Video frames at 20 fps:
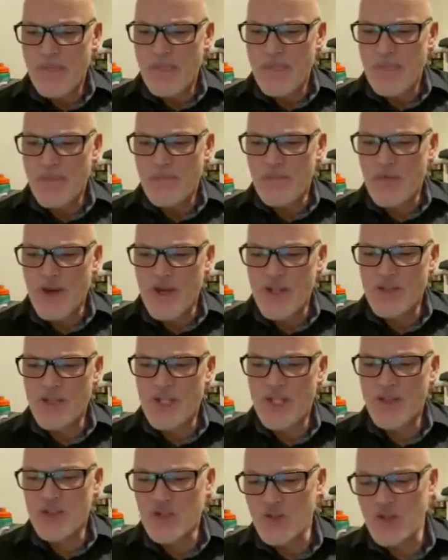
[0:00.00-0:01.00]
Friends,
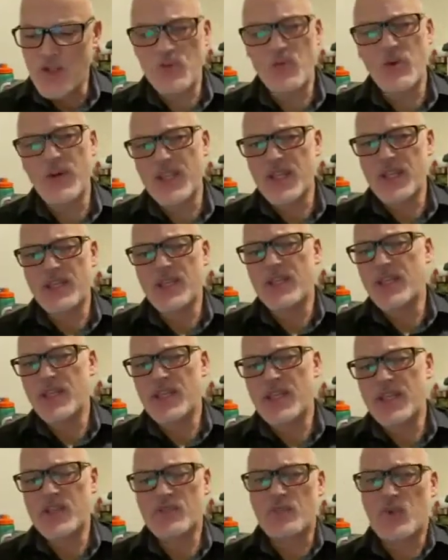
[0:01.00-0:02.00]
he's doing what he,
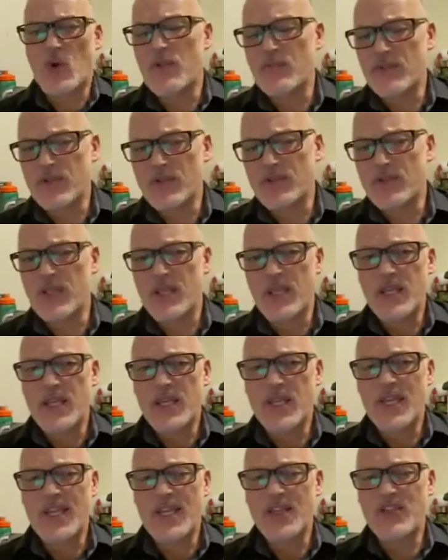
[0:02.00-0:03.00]
he's promised.
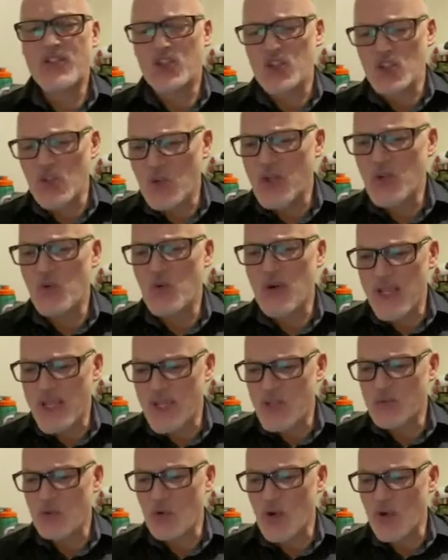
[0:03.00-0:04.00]
He's doing what
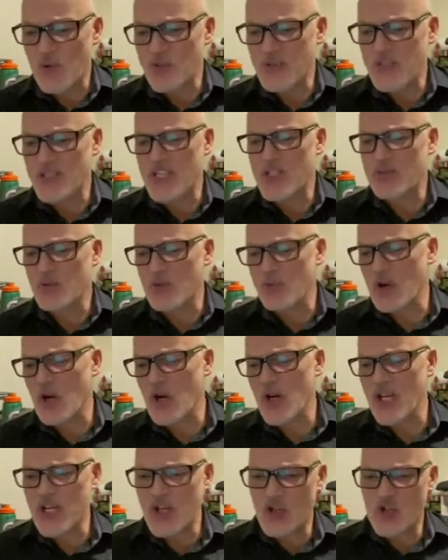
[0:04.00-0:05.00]
he's promised. He's
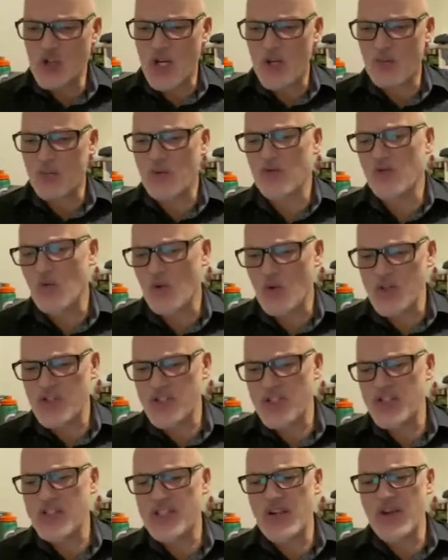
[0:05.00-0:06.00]
preparing a new chapter for us.
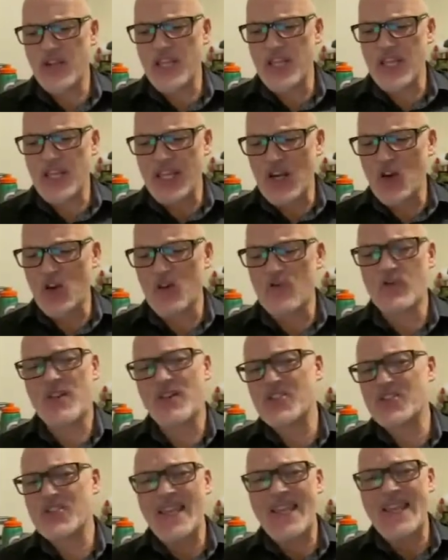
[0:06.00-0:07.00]
He's taking care of
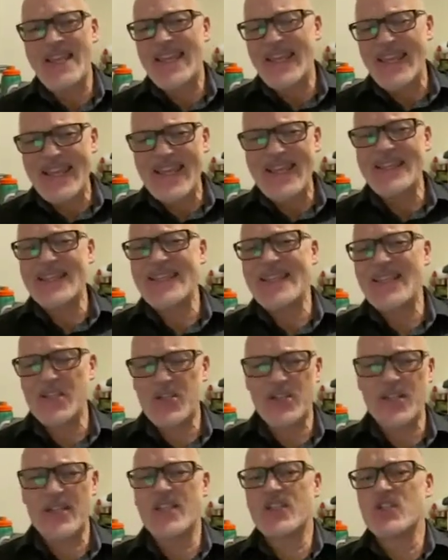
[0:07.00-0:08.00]
us in this
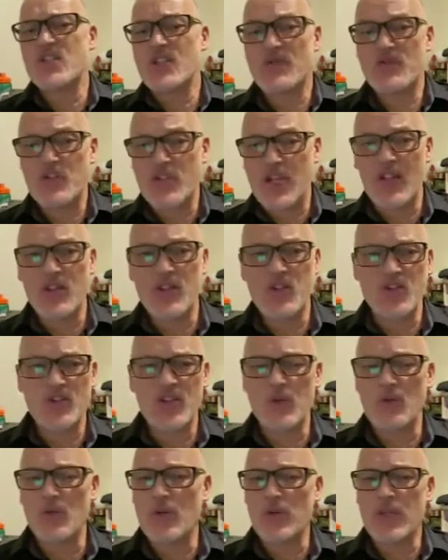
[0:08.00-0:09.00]
season of challenge
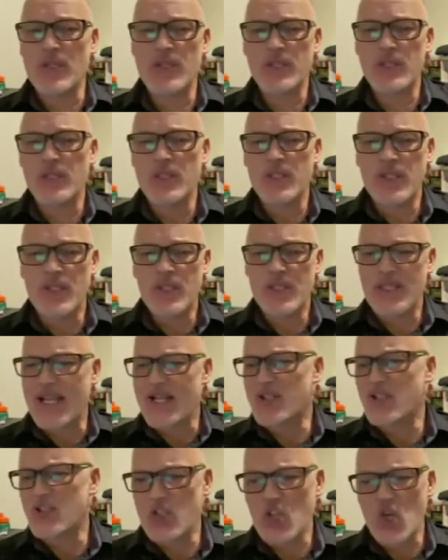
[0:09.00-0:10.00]
that we're in.
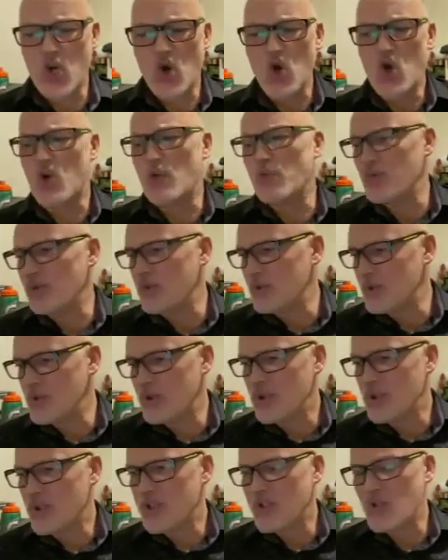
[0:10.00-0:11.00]
That's the hope
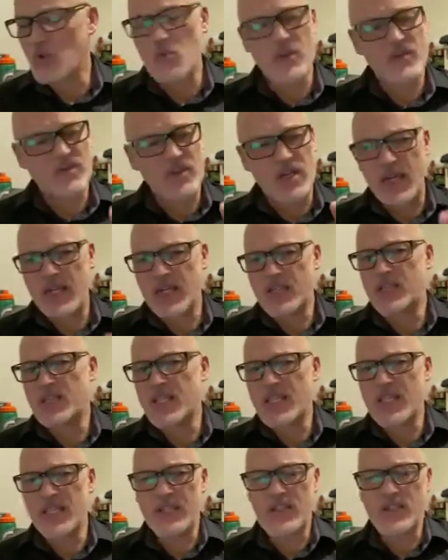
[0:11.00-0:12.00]
that we've got to
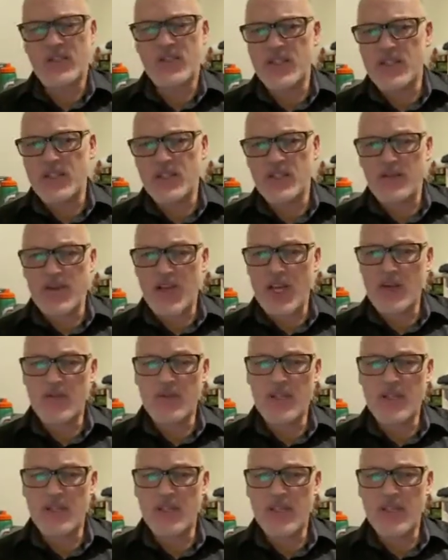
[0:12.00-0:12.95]
see in this season of Advent.